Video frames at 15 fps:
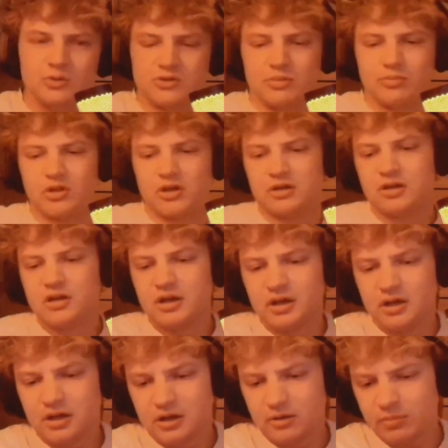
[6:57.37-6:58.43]
or something.
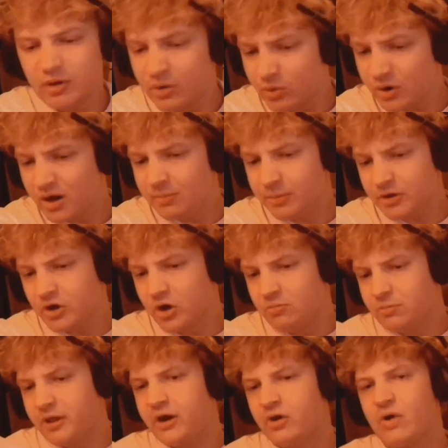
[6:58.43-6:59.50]
Pick one up and go
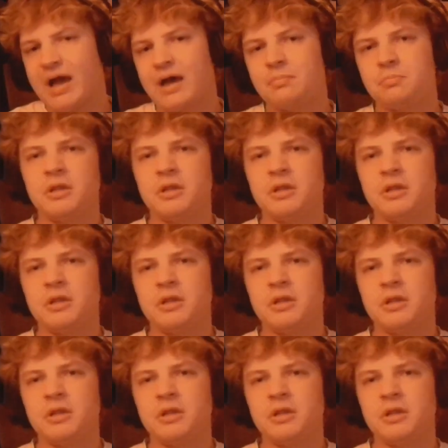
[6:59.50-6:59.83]
play around,